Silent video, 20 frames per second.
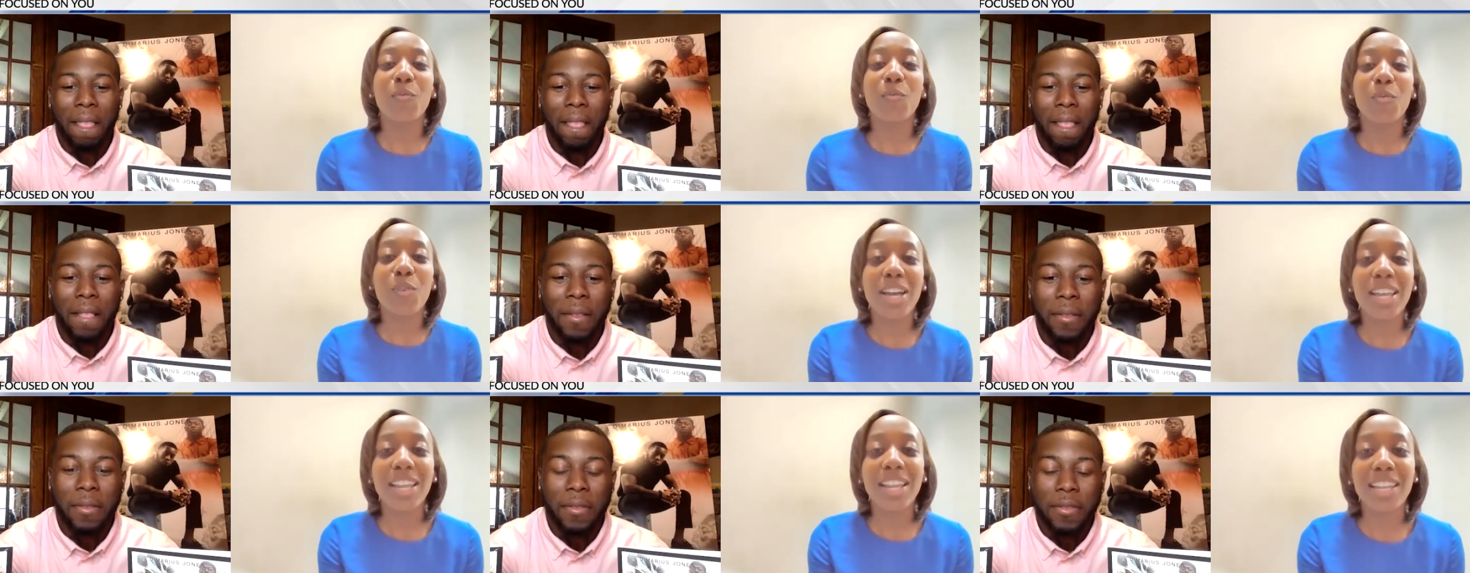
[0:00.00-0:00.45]

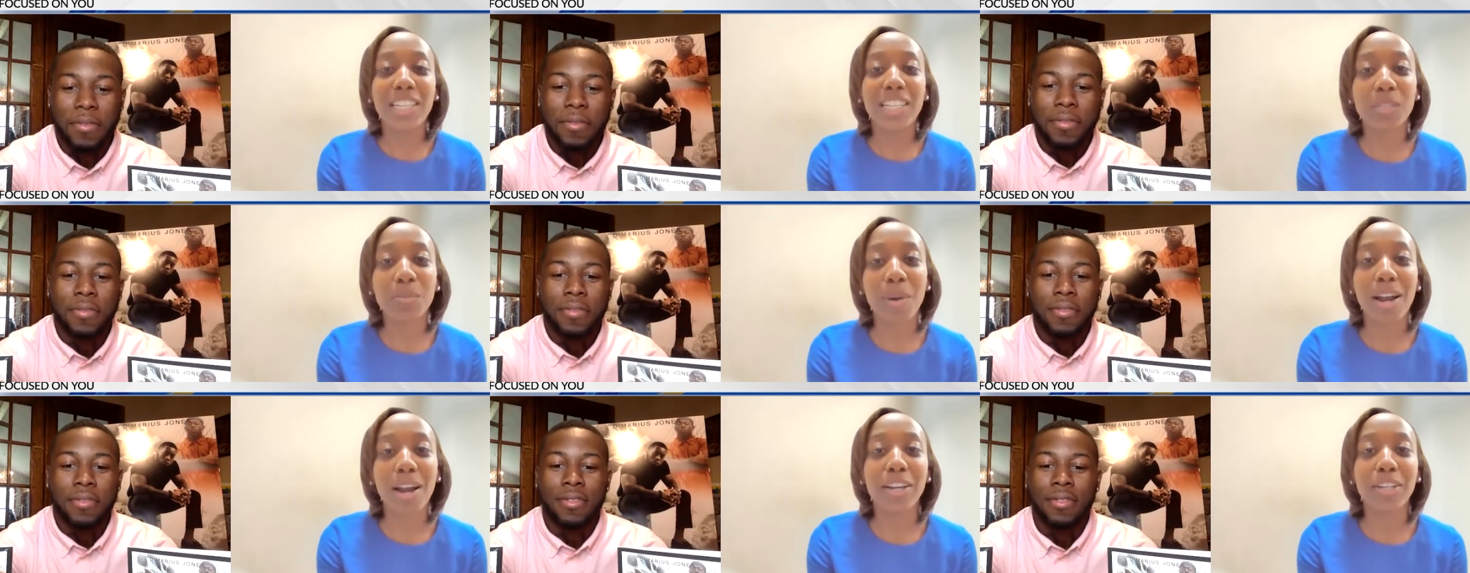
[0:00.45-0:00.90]
Speaker 1: What
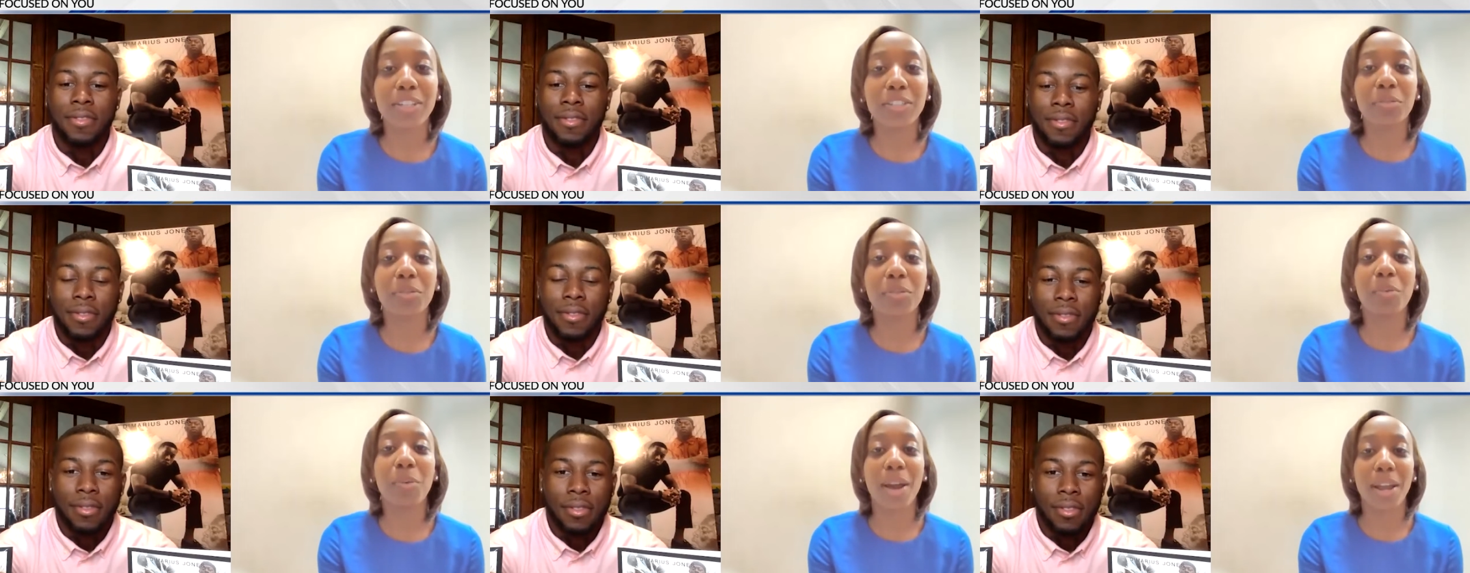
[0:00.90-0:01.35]
inspired
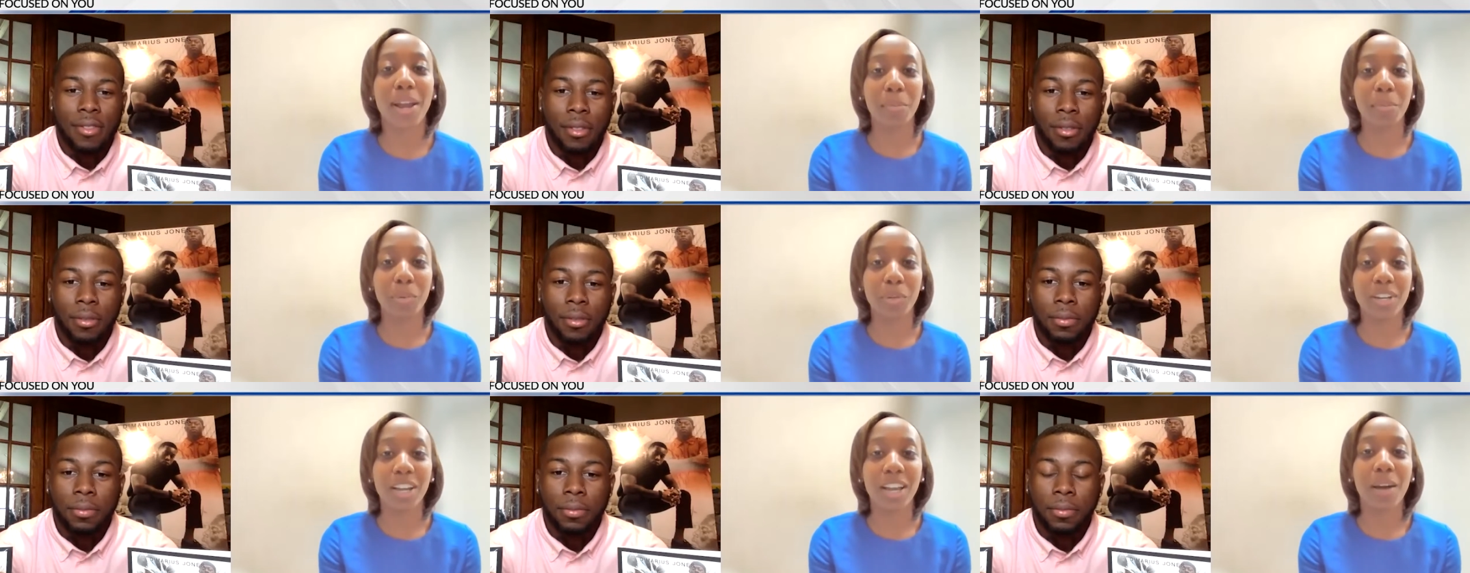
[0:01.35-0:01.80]
you to write a
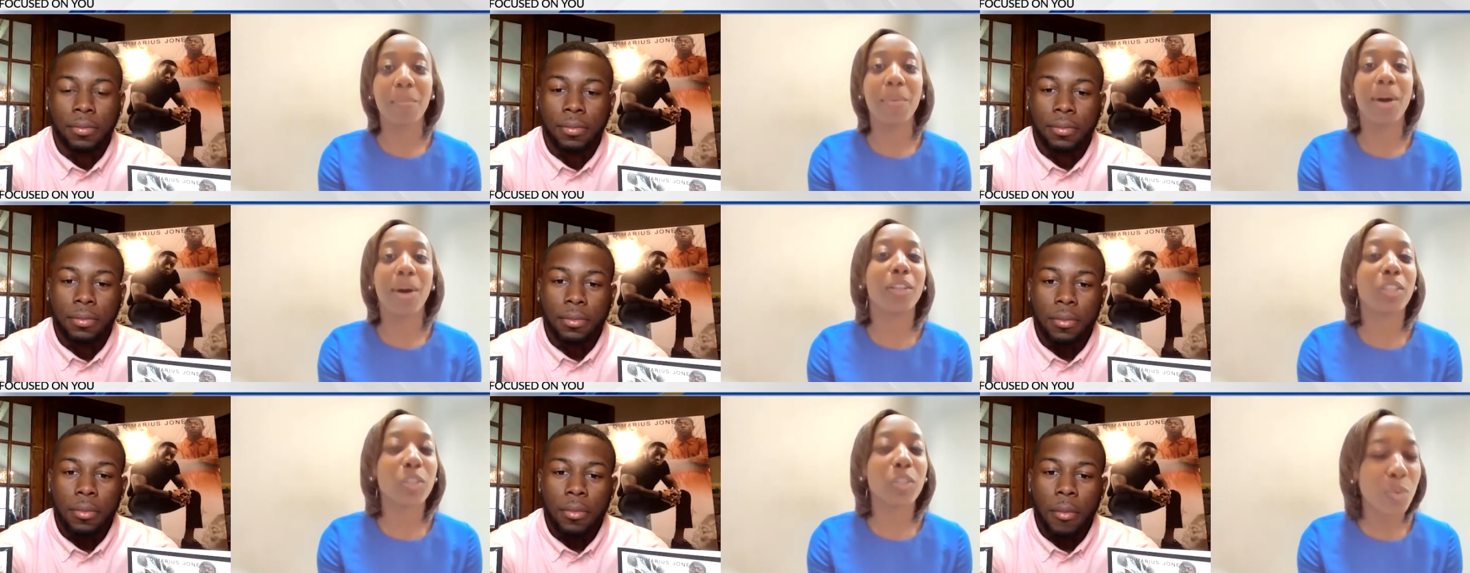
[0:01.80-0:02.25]
book
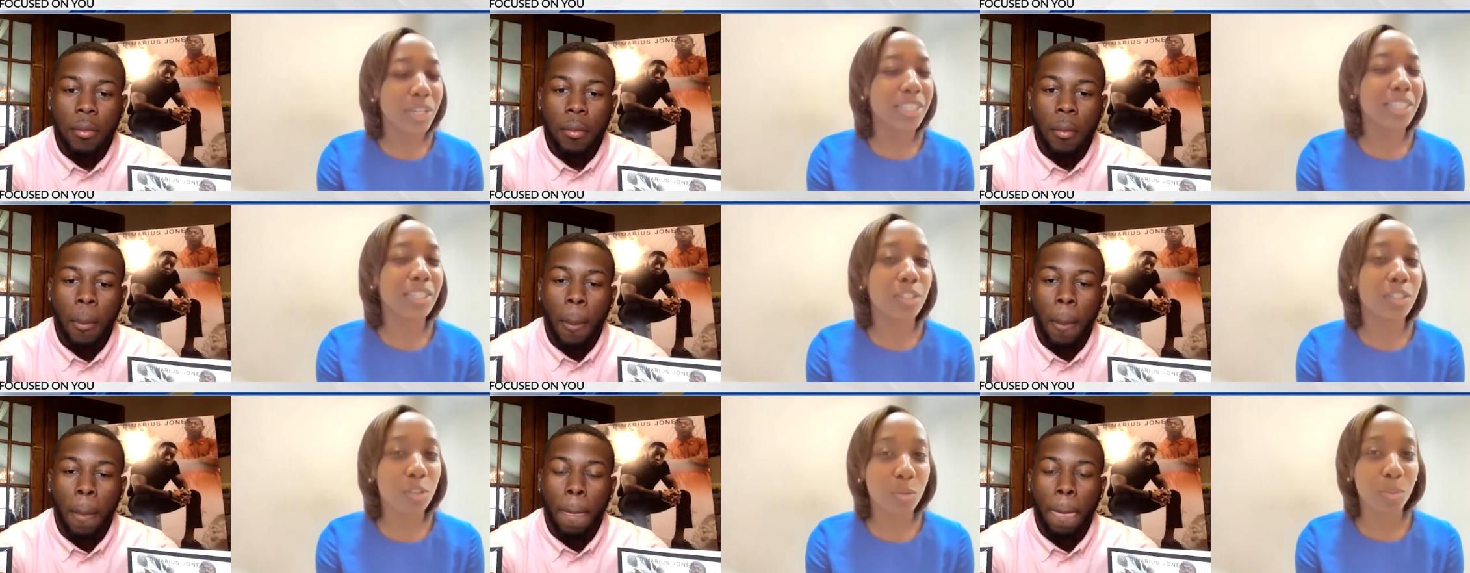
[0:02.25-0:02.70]
about
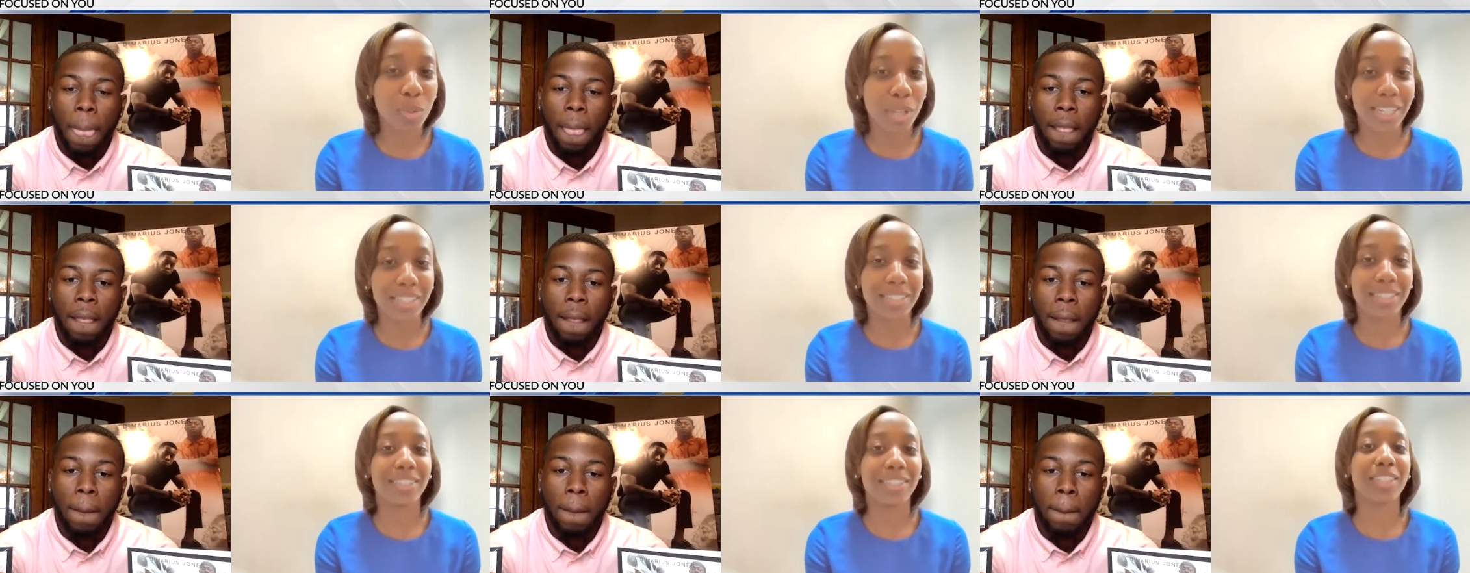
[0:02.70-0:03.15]
22
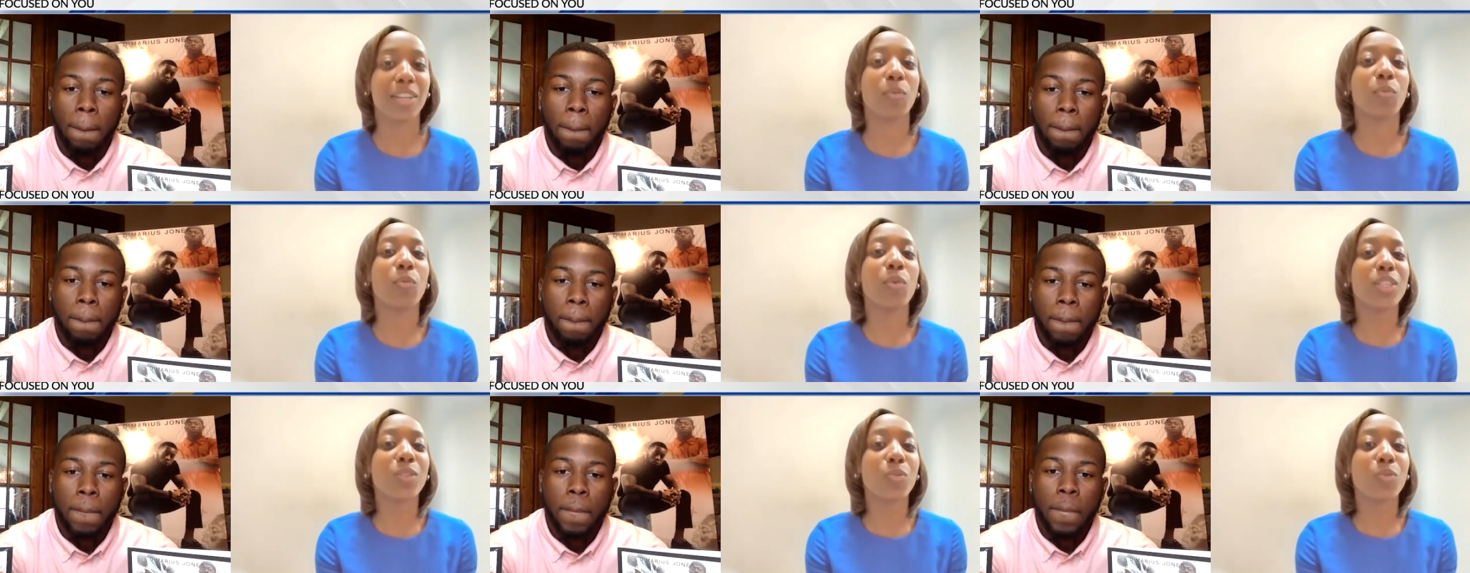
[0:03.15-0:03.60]
blessings and
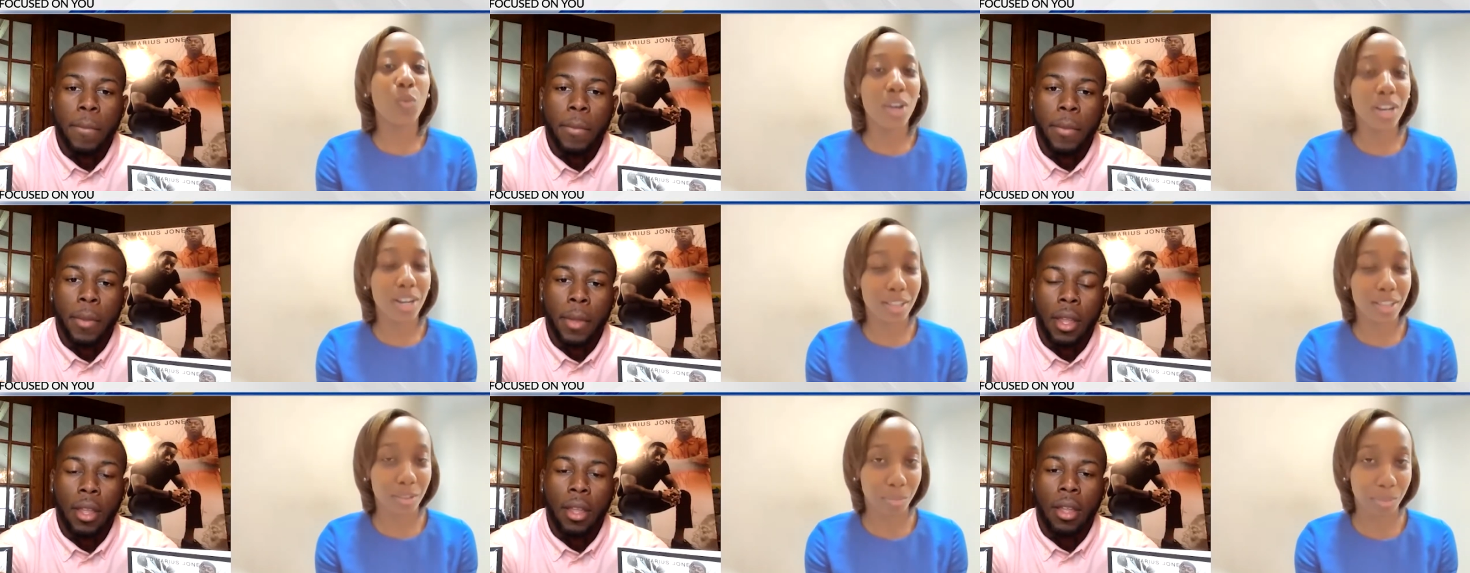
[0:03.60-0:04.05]
what's
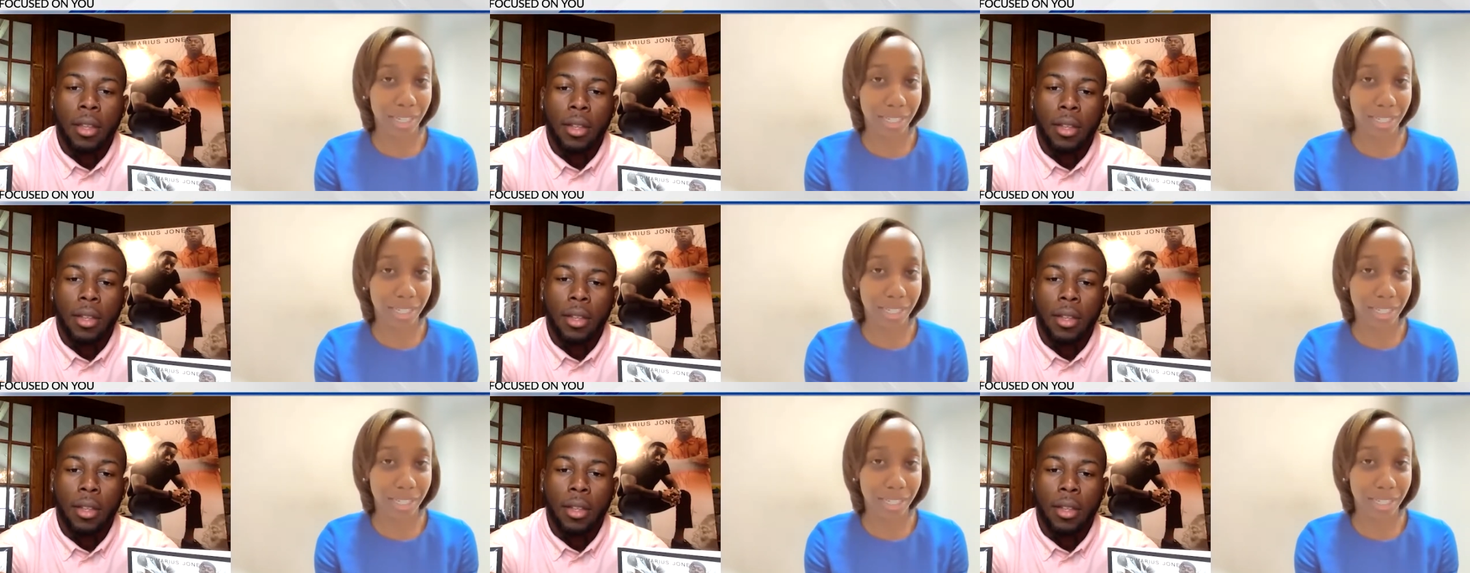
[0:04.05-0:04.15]
one of the